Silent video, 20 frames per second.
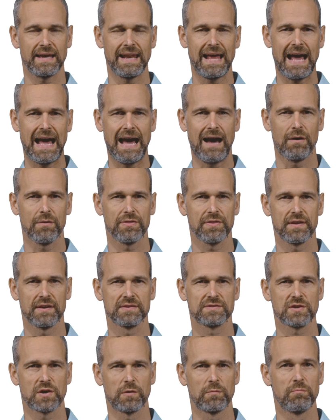at how
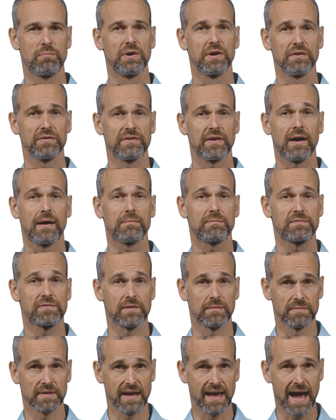things are built up
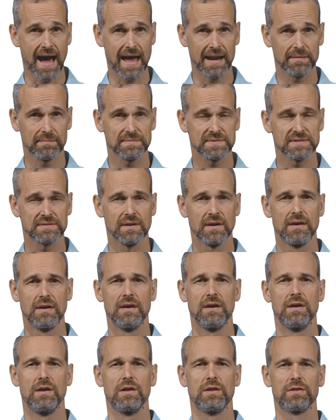from the atoms
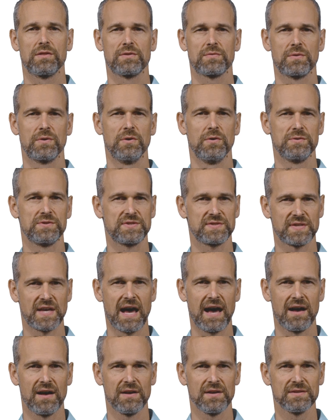through
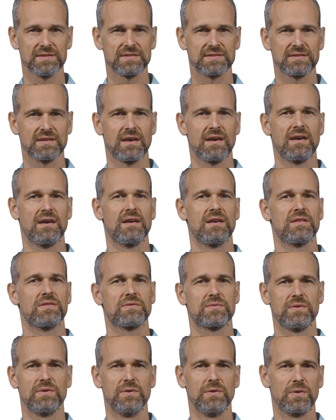cells,
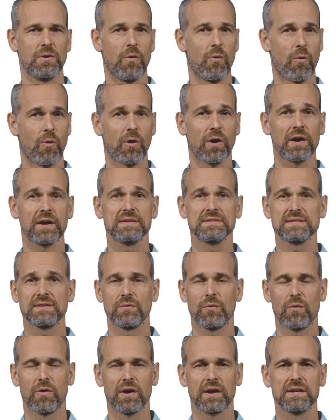through organs and
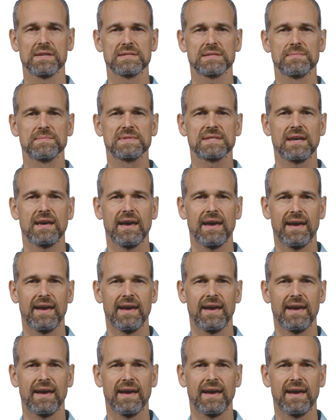organisms.